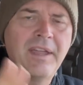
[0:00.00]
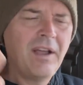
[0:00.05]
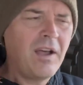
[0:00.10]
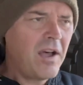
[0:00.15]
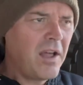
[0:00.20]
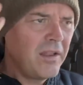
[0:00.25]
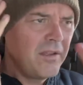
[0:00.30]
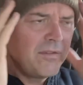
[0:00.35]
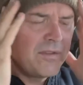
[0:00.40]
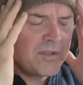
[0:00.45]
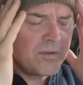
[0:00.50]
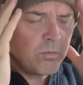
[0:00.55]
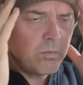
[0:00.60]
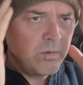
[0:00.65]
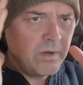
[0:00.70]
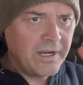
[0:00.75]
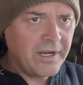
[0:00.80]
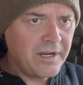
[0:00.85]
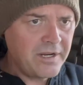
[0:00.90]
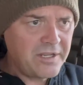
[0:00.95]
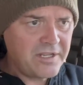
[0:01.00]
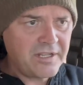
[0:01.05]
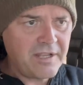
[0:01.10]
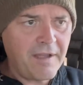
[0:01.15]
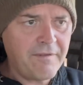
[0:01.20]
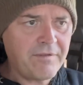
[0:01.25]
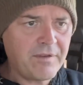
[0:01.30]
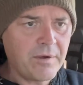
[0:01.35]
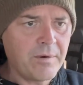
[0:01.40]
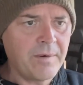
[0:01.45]
All of this weird
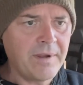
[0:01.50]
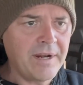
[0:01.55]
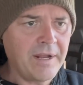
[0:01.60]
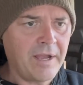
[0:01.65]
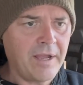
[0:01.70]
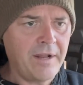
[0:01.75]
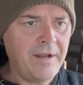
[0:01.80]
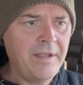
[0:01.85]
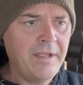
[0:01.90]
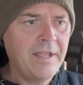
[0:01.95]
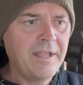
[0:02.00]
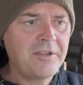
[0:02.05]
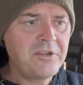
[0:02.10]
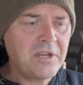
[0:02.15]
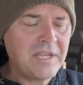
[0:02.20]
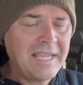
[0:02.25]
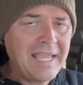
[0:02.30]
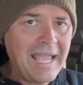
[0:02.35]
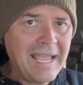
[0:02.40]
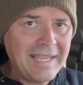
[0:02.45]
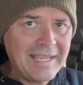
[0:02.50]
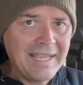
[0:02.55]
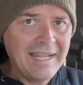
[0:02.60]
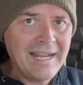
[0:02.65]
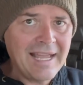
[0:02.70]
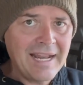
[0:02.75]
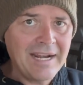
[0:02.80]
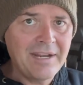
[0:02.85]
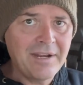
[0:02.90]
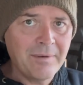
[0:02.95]
stuff going on that you can't get
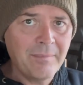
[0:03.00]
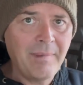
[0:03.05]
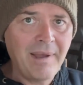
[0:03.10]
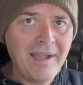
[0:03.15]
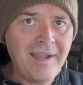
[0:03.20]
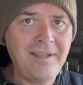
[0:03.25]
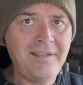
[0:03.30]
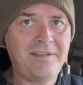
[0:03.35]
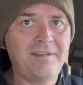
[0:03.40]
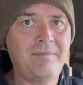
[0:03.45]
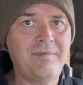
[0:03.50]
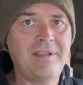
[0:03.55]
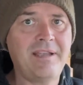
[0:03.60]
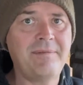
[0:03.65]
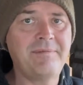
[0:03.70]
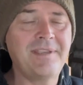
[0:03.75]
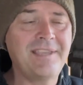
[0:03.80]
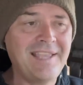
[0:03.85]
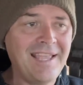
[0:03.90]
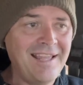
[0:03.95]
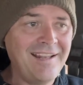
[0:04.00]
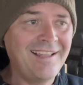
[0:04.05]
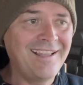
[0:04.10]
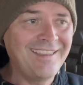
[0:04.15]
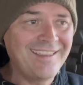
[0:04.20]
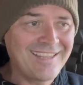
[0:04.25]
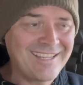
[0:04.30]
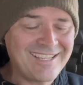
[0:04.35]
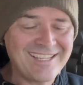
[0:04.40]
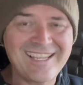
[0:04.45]
out of your mind sometimes. You can't
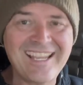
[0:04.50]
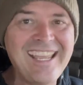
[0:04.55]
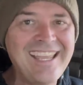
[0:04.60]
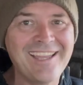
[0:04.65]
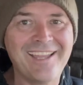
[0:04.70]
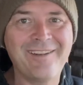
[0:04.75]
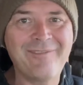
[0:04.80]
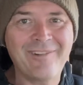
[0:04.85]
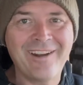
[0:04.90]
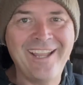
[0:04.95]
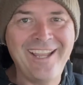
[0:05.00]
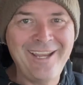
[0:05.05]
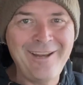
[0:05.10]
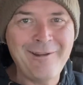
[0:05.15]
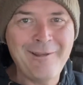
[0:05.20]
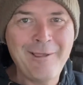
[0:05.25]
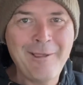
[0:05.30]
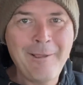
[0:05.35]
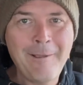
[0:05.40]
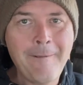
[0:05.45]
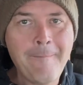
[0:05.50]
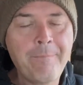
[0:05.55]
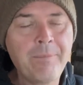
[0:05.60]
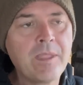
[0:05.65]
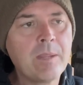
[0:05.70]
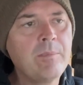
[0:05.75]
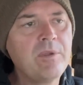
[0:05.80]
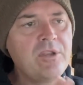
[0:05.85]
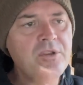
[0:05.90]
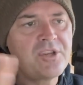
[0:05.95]
unsee it, right?
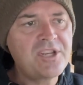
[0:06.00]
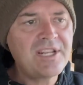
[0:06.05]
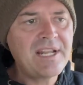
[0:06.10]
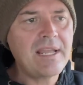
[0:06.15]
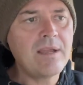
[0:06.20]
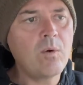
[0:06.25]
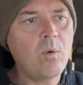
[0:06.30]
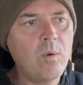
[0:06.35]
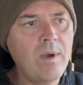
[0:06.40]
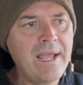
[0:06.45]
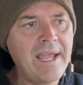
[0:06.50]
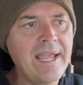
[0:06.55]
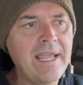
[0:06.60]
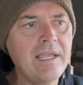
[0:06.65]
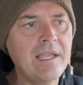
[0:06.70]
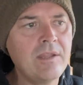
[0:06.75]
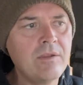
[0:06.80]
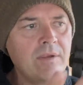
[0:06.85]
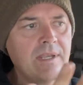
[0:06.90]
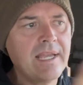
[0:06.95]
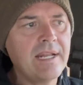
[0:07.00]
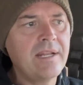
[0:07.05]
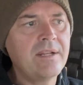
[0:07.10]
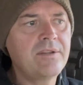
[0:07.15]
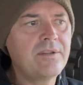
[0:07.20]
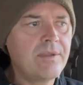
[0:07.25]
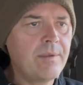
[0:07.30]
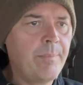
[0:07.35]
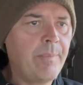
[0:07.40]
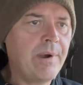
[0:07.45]
But you stay away and you get
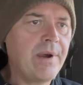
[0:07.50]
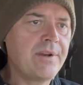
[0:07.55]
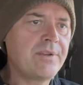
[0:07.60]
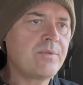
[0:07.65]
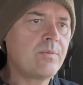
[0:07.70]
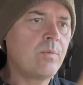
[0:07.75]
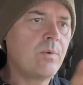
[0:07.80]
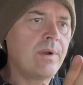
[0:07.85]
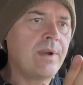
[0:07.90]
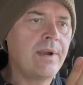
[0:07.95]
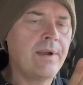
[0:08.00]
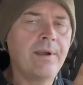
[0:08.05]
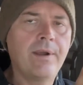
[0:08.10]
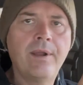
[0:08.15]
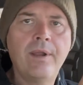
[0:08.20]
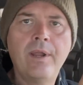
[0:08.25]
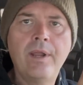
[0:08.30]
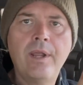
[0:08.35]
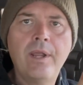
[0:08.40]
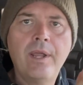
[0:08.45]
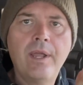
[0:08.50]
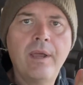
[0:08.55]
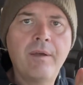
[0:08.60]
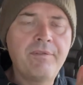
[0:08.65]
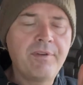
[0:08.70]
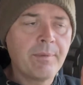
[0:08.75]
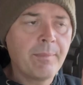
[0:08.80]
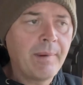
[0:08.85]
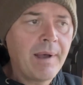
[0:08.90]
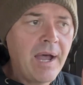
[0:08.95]
into the parts
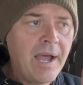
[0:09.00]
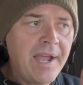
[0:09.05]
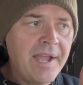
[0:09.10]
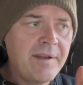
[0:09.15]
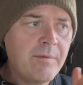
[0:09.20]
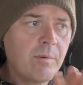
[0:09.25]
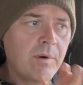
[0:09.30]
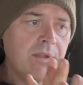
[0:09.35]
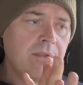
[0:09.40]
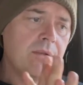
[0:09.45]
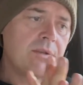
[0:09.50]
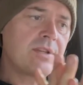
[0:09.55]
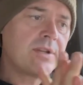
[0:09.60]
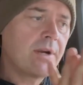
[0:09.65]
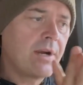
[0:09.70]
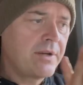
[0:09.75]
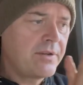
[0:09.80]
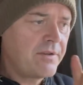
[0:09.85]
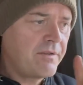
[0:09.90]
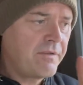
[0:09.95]
of your mind where you start to